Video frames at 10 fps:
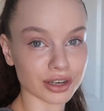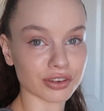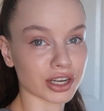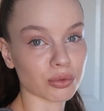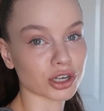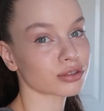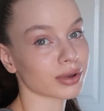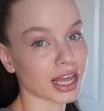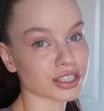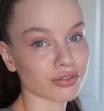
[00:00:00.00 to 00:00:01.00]
and if you didn't watch
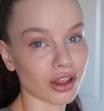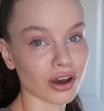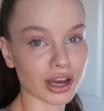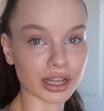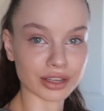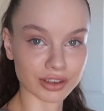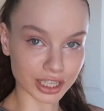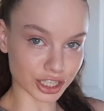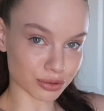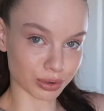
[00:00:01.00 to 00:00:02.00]
my last vlog, I'll leave it
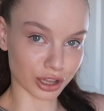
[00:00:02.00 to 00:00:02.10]
linked